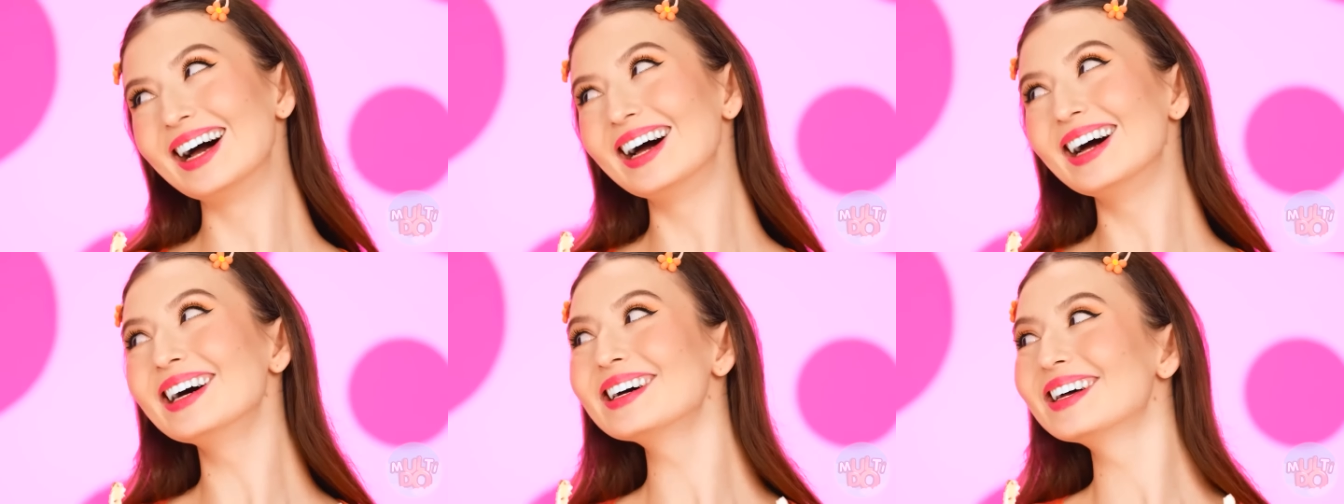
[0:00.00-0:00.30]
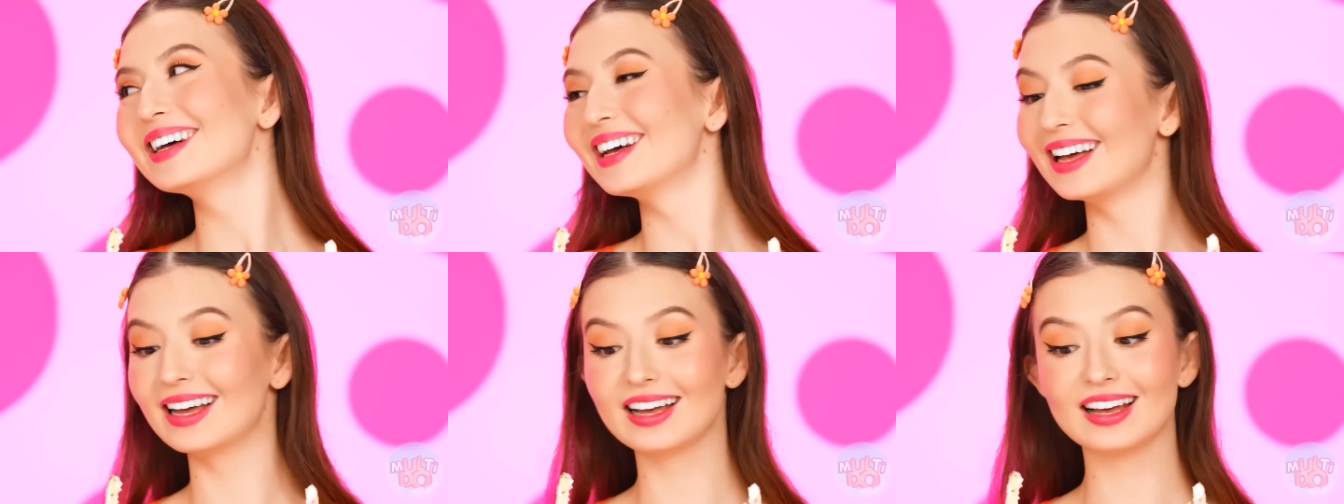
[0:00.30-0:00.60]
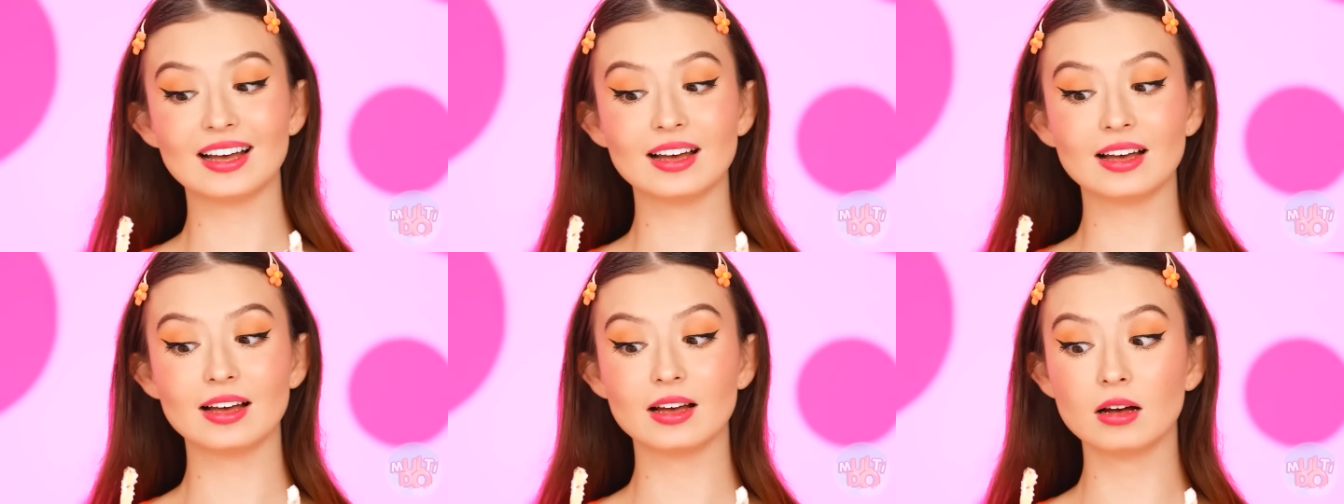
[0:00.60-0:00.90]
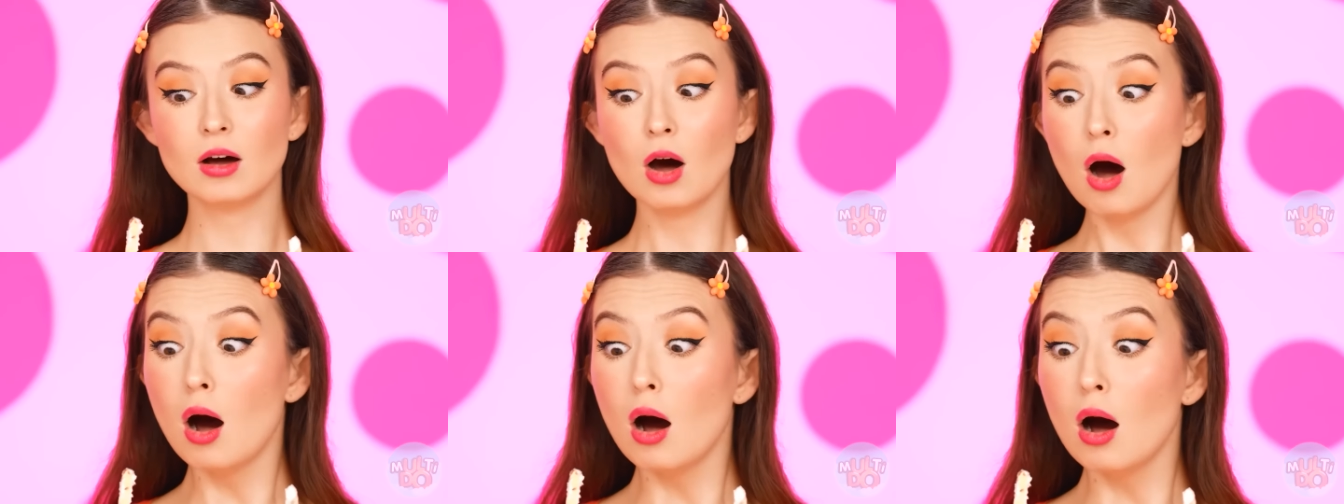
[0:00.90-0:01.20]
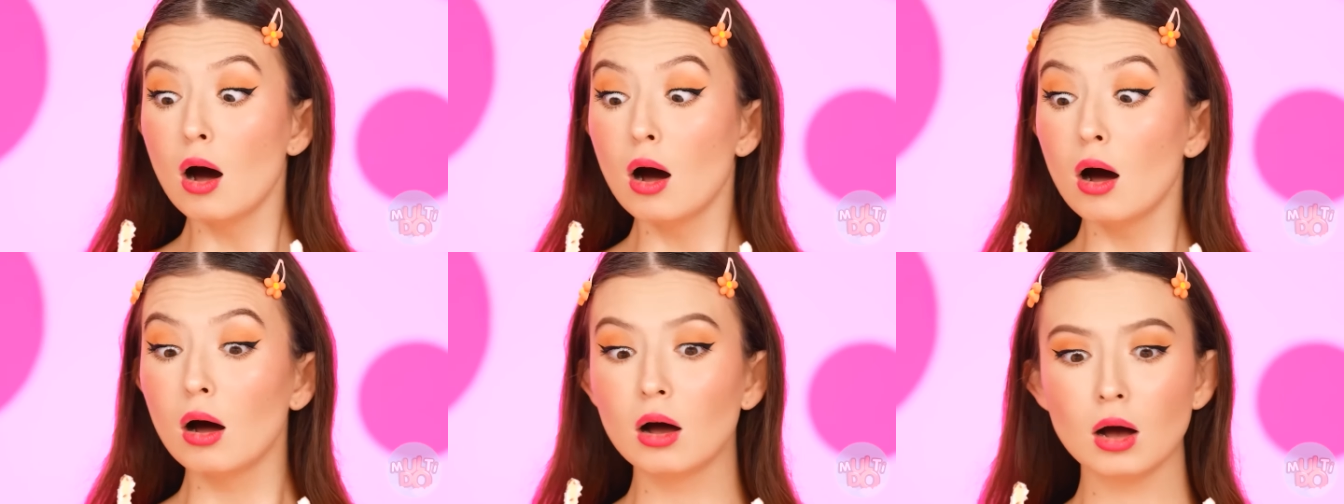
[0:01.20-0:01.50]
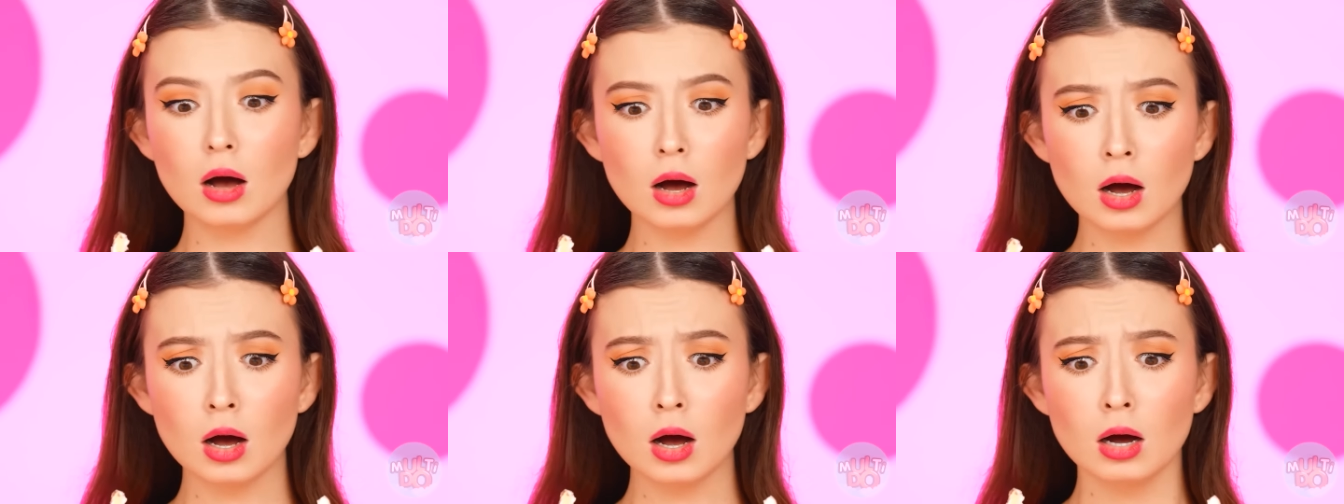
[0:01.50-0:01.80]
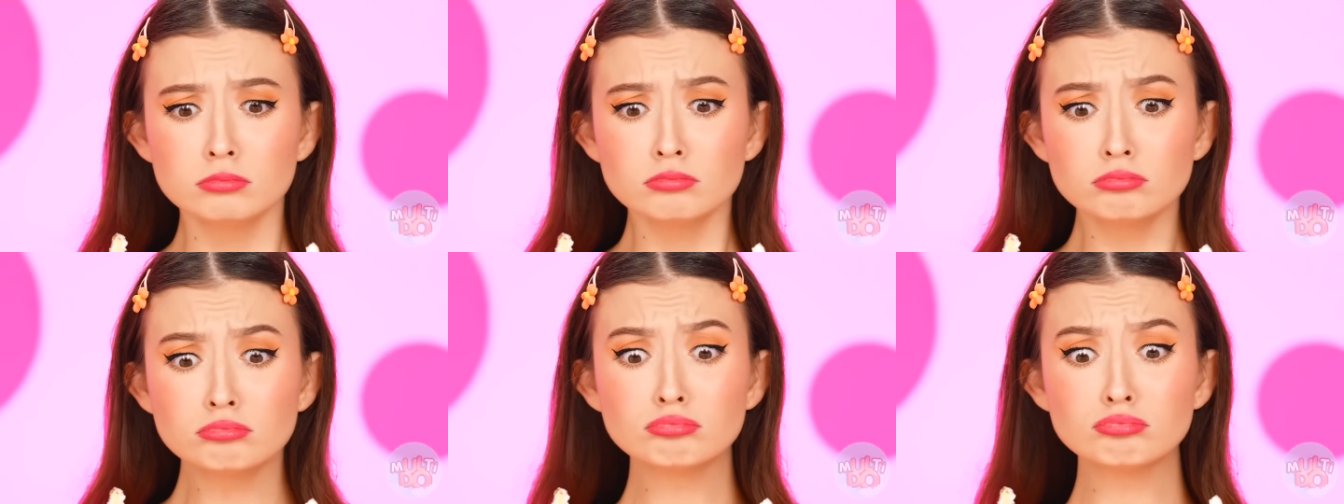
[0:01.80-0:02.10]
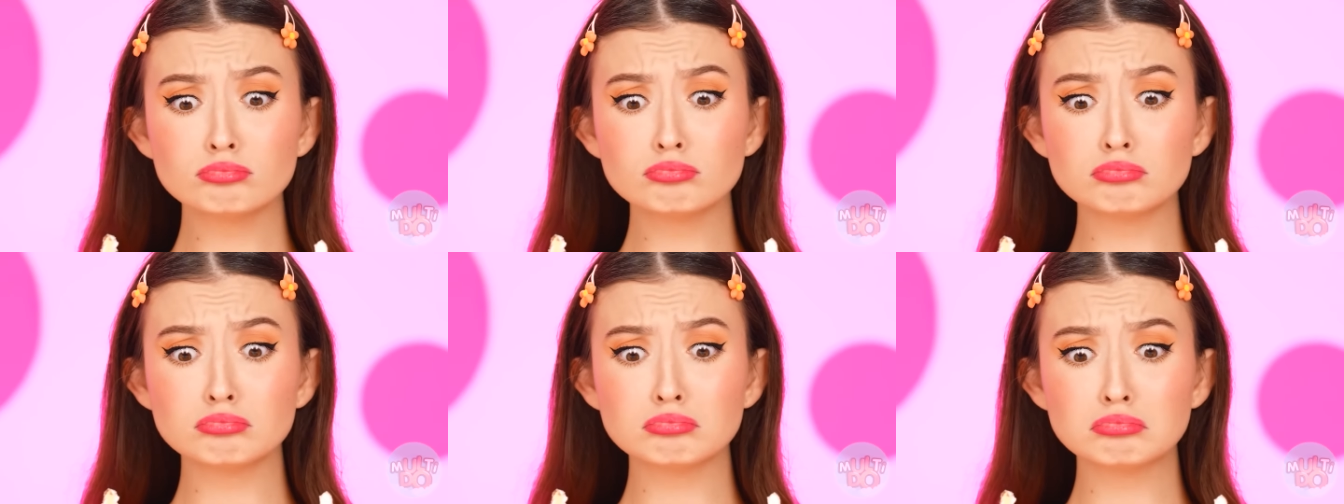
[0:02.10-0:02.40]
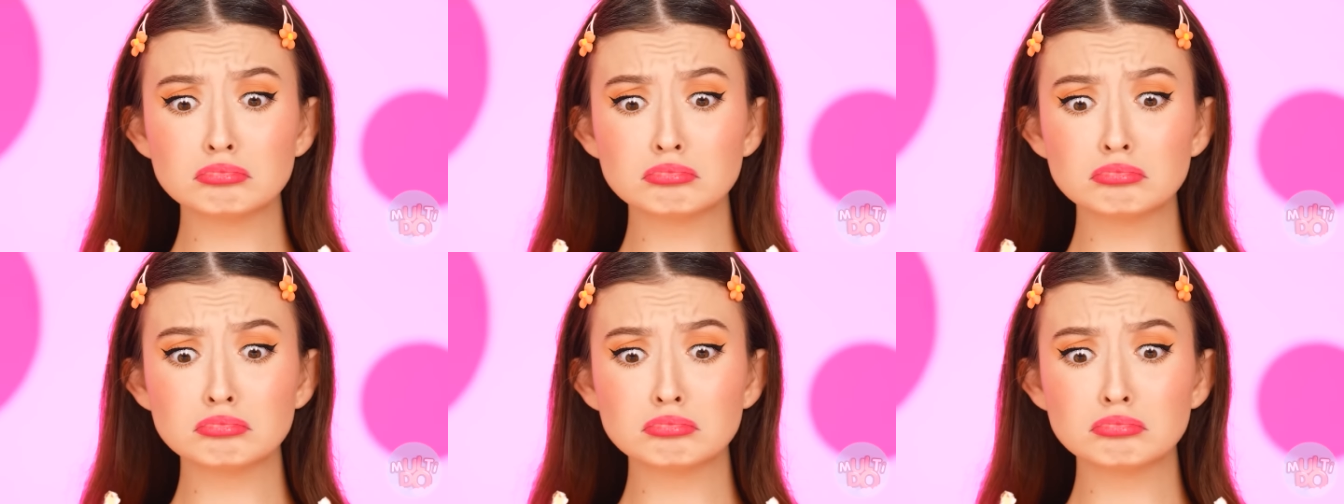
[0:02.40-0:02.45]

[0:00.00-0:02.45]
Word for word: Oh, thanks. Oh, no.